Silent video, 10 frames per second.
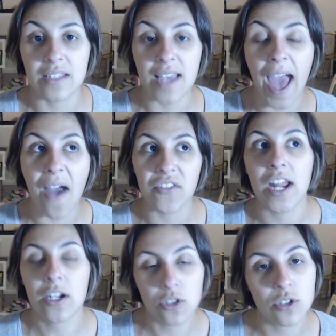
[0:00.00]
Like to have
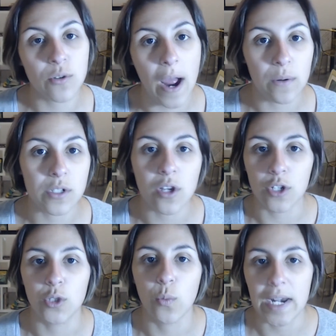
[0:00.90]
an extra two hours
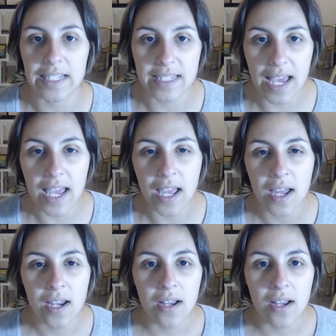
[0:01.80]
on your wedding day